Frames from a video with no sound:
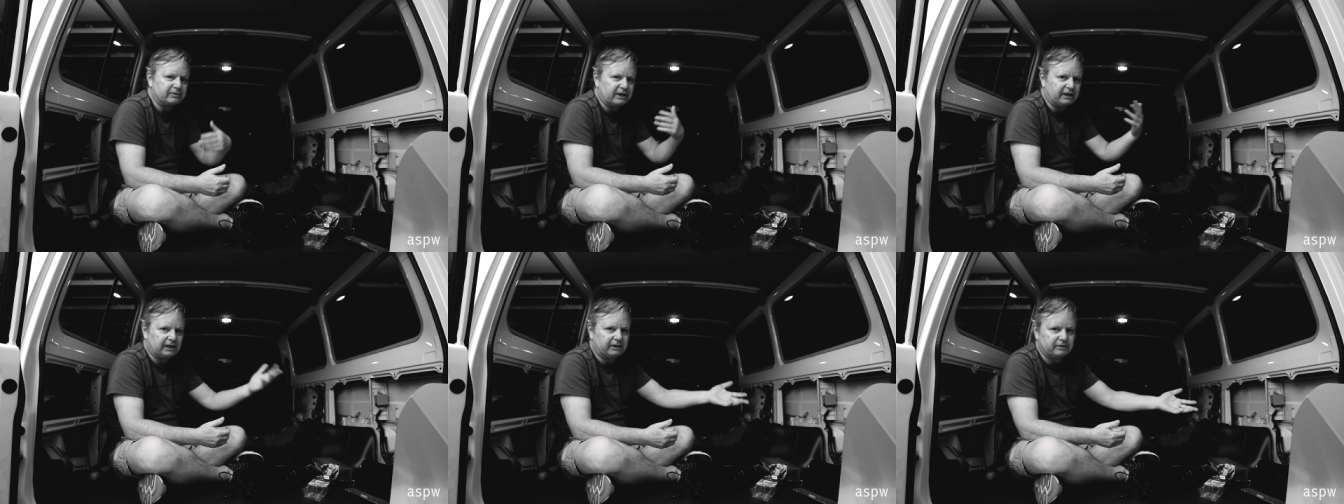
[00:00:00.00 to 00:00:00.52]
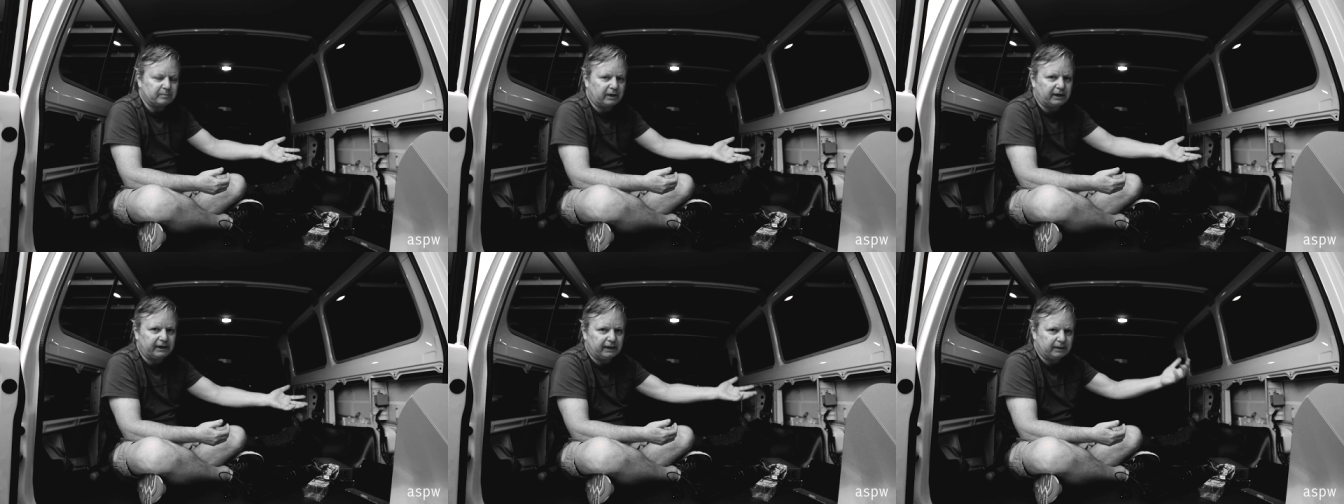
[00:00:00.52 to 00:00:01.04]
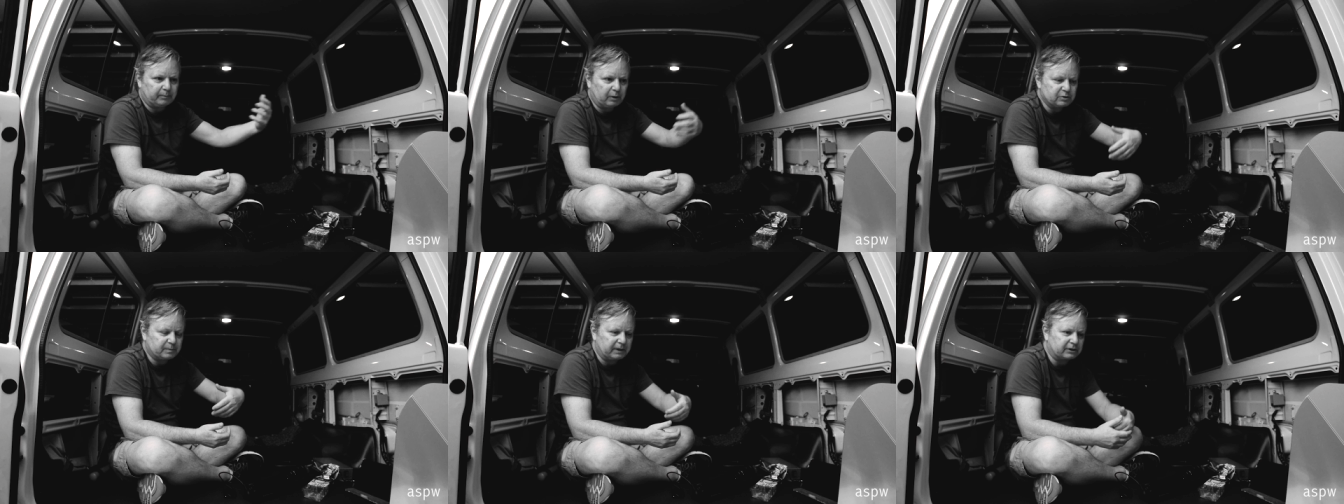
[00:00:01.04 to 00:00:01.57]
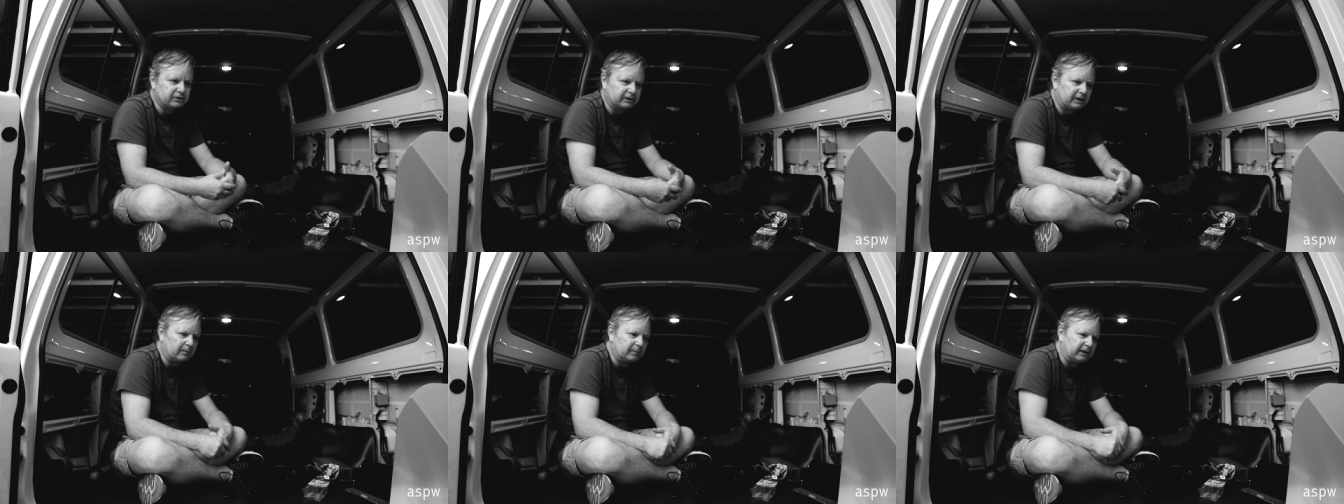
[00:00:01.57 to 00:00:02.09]
I was headhunted by a post production
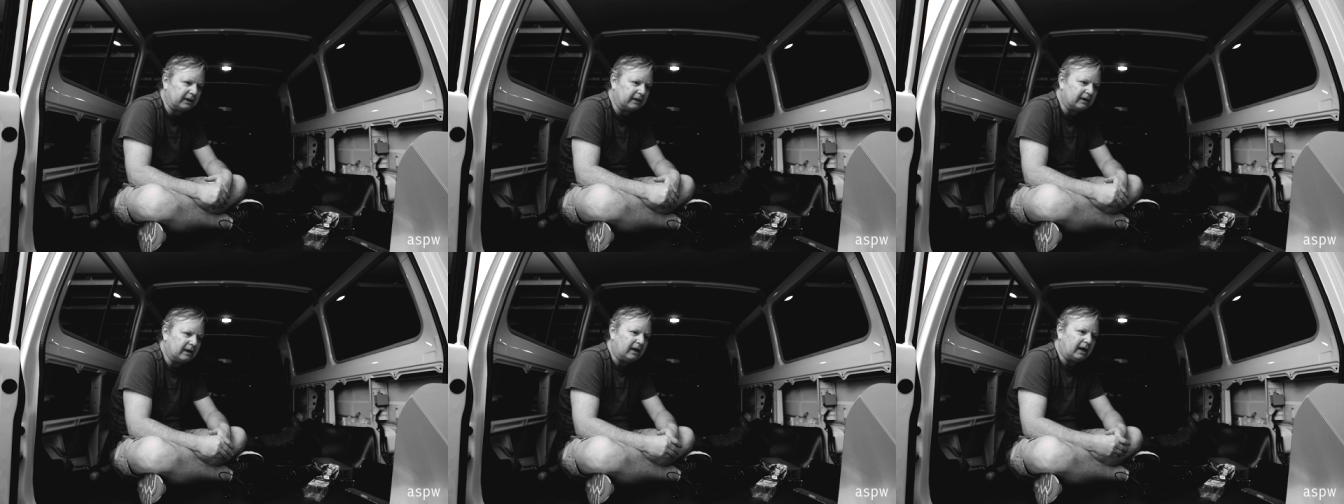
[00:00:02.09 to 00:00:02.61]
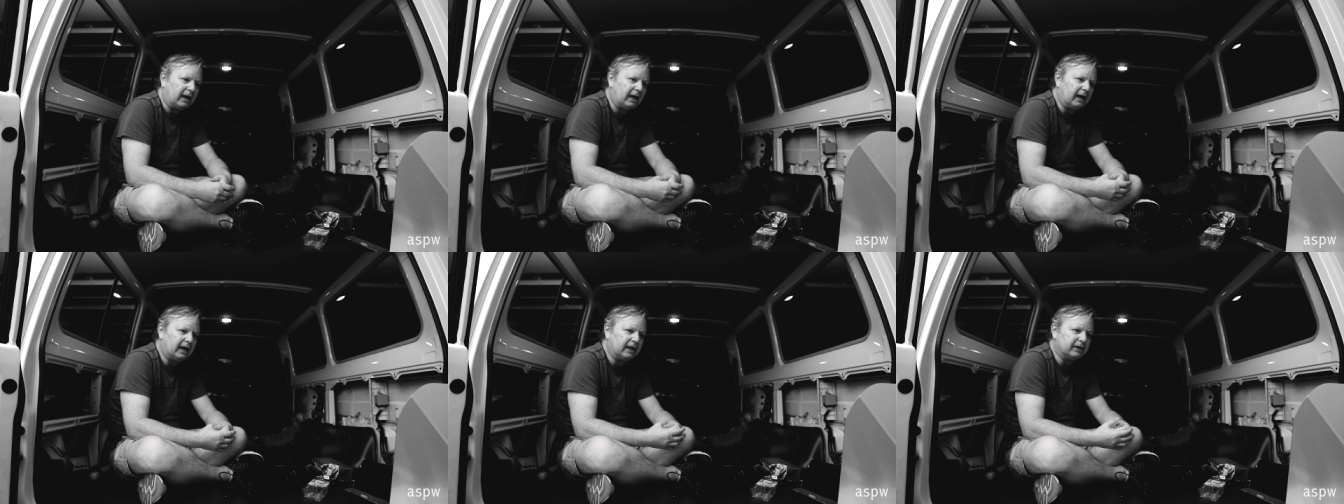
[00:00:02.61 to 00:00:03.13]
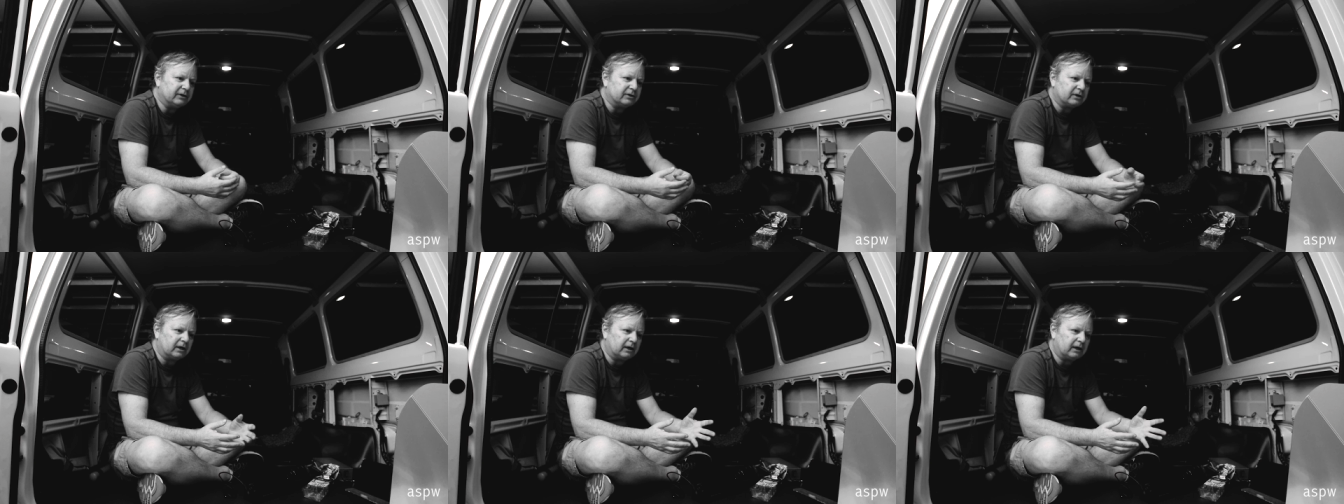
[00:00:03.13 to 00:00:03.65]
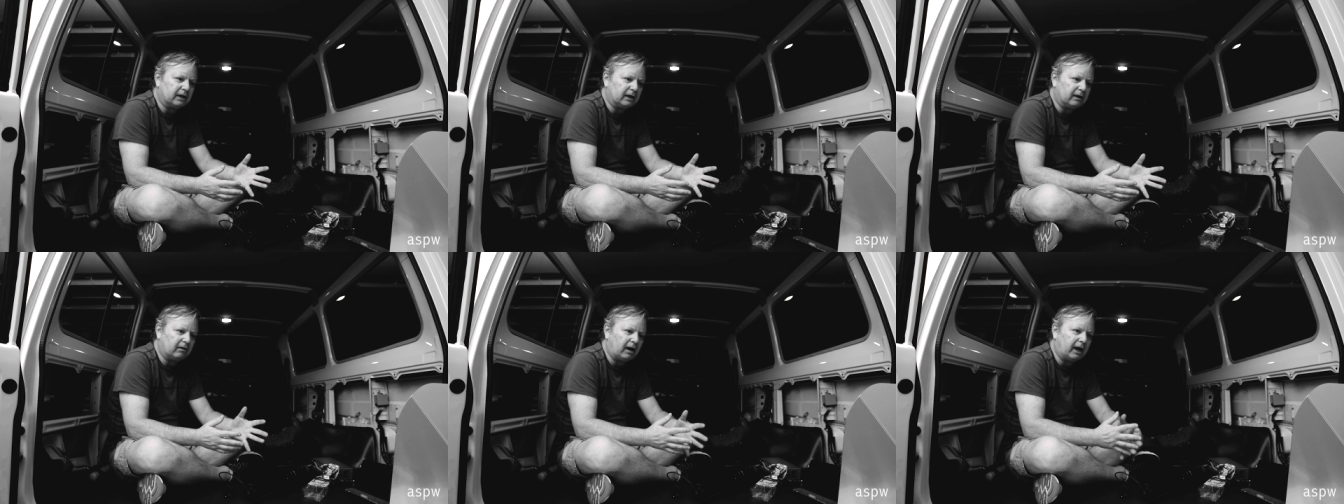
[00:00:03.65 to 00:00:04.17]
company, and
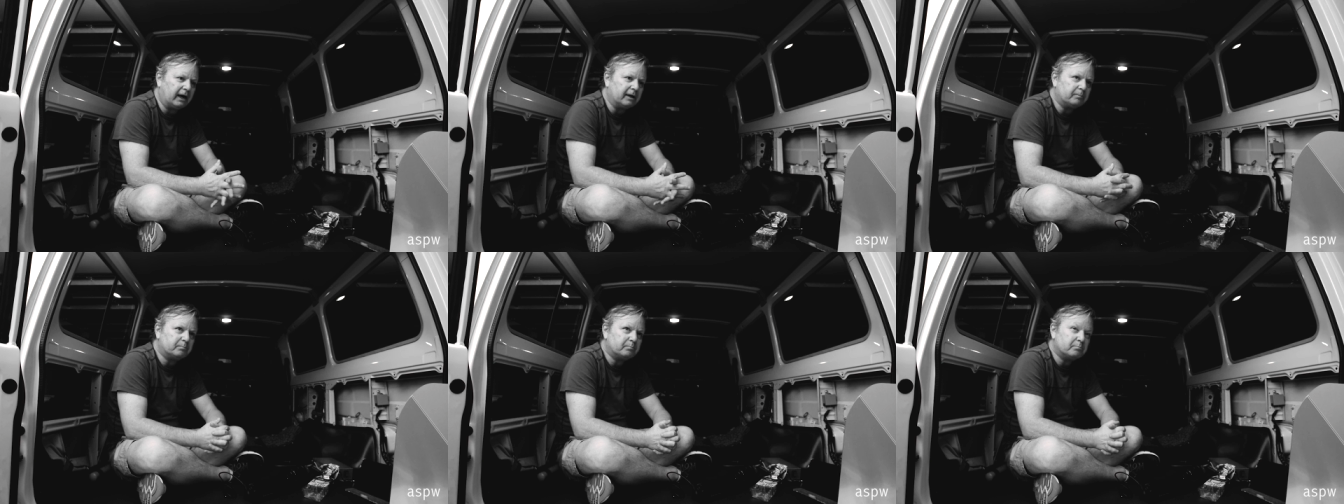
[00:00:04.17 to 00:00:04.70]
uh, I